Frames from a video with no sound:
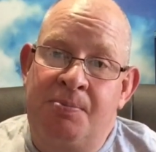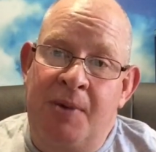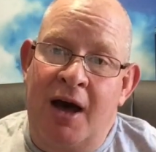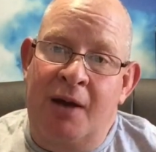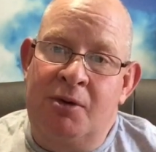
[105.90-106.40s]

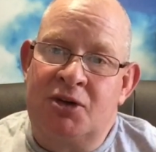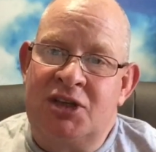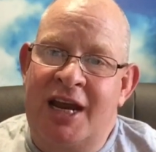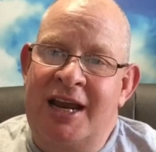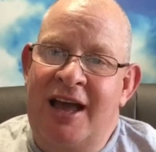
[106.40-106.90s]
but I will
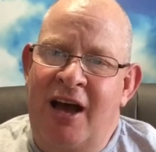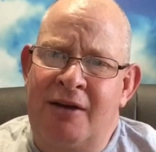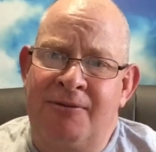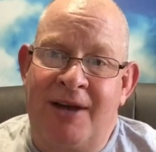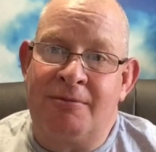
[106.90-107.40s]
say
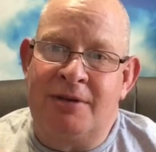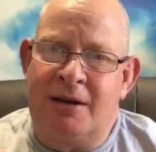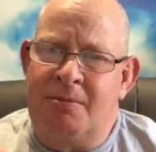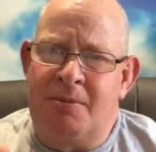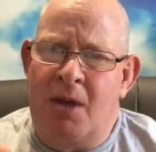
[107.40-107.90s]
I found
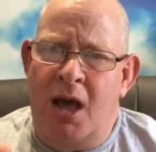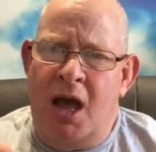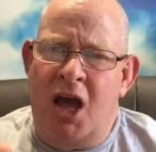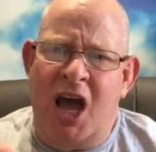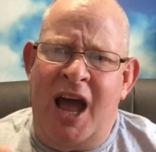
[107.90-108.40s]
it
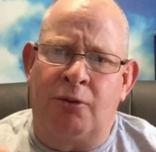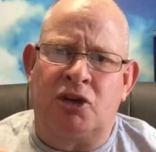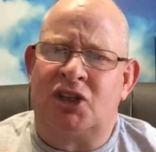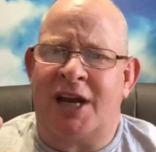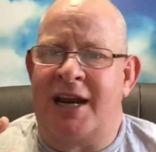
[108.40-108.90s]

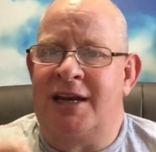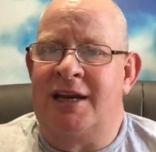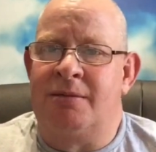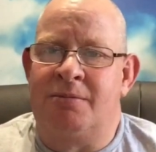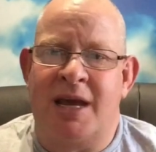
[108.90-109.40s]

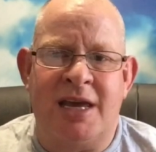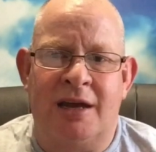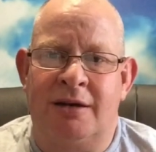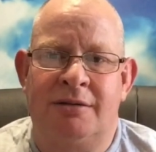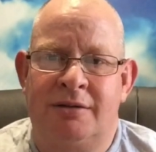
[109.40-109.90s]
outstanding
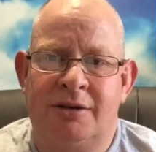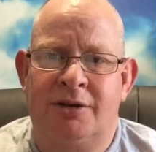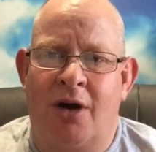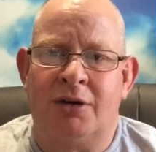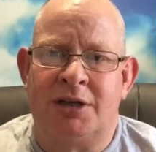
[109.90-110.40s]
making
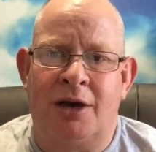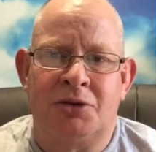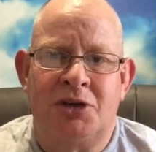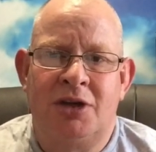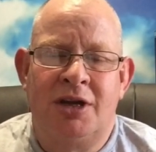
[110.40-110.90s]

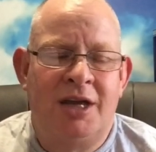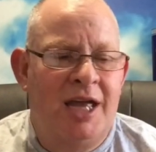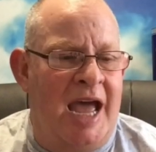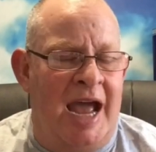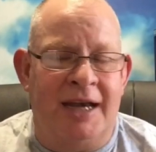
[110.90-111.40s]
cocktails.
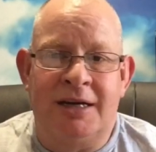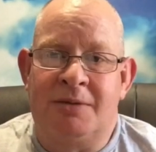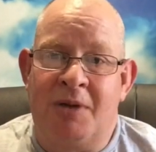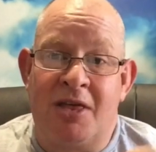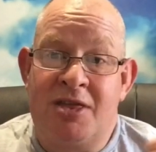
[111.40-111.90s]

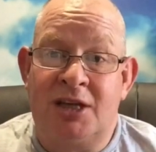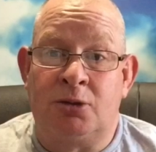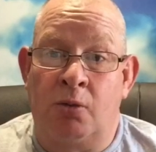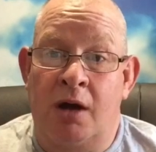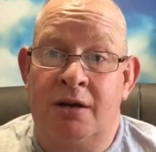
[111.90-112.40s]
But
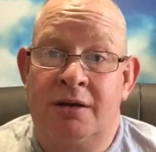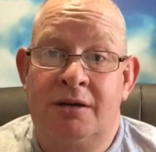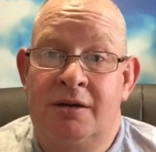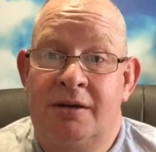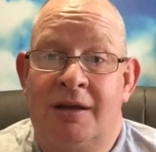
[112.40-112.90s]
this one
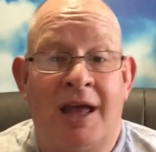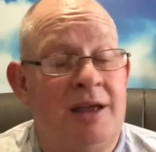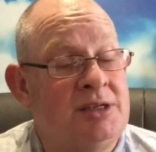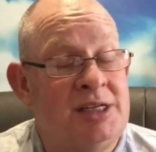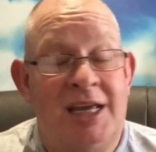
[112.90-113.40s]

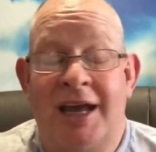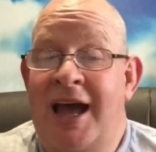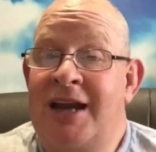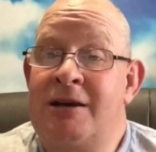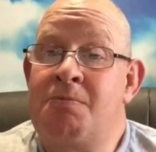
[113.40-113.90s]
has the
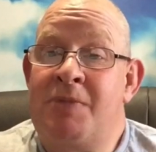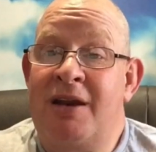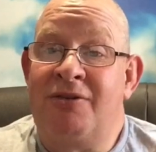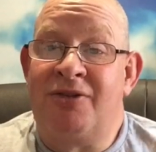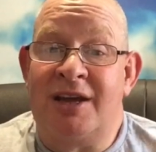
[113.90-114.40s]
added
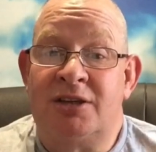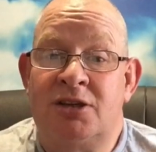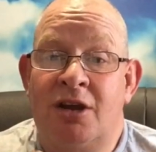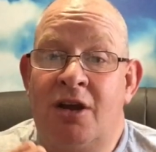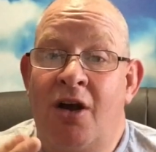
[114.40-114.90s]

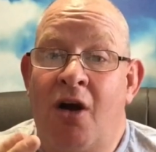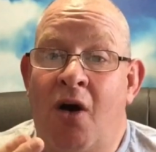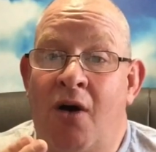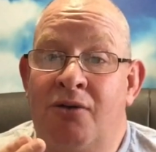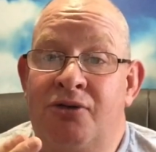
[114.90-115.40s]
benefits
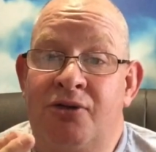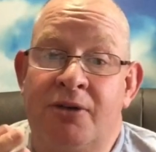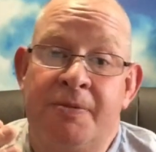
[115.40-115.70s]
of